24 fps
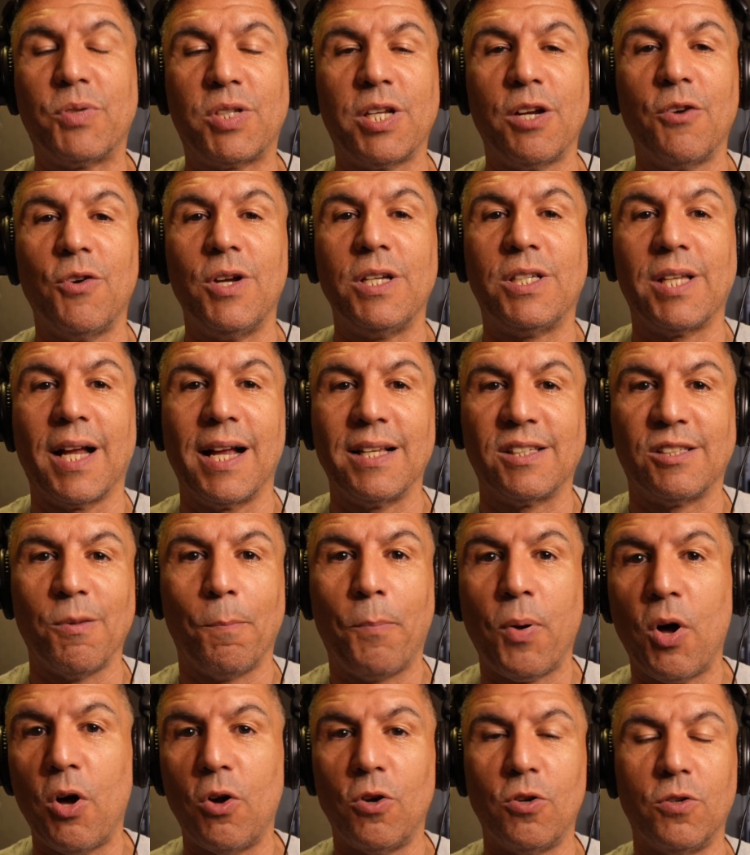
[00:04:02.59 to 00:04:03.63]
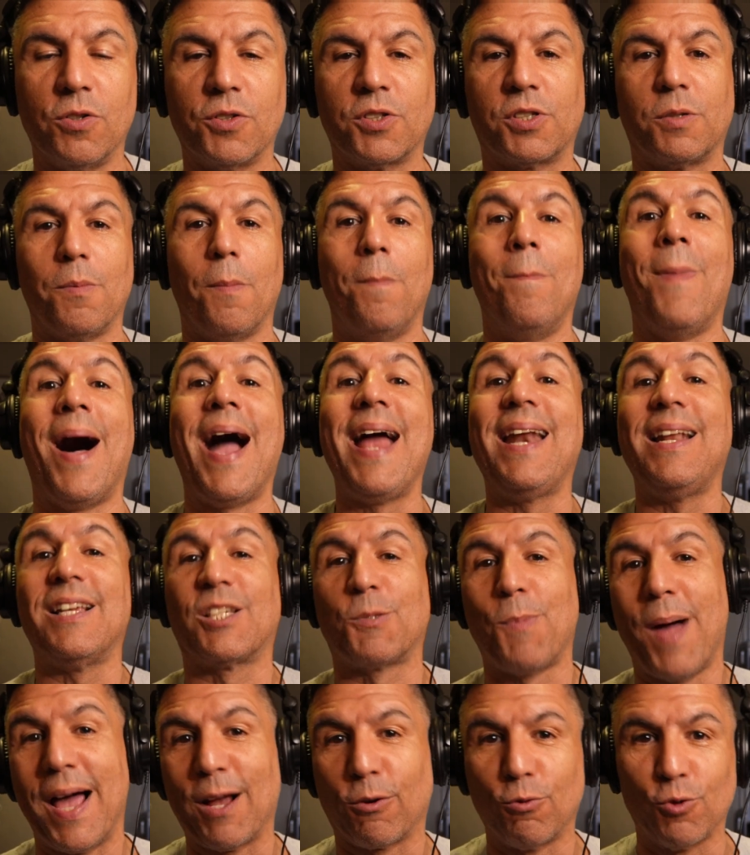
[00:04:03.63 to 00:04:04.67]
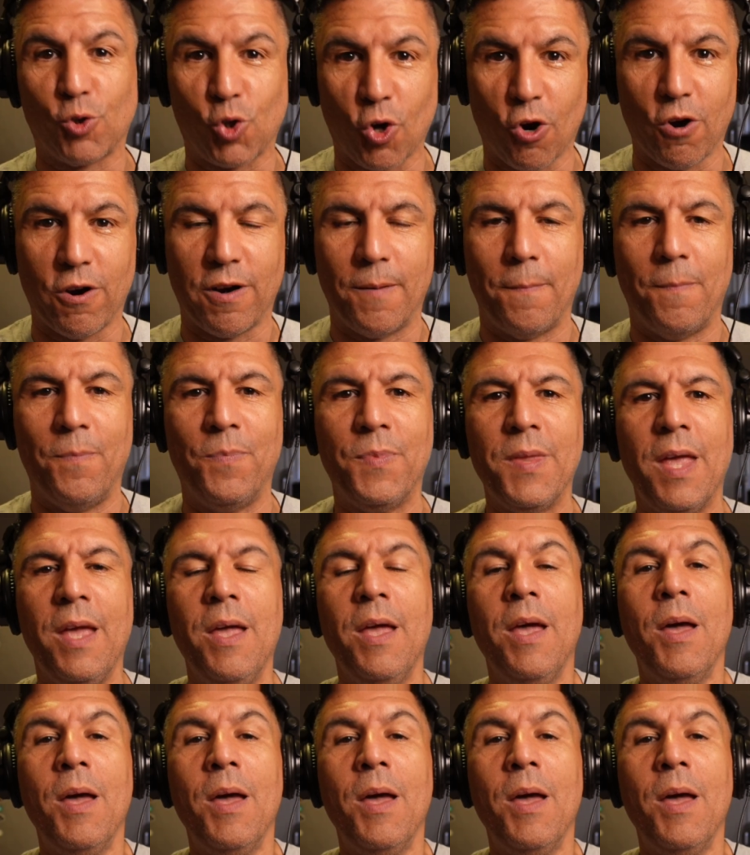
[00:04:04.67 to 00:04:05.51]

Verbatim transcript: series against the Bulls, minus Michael Jordan.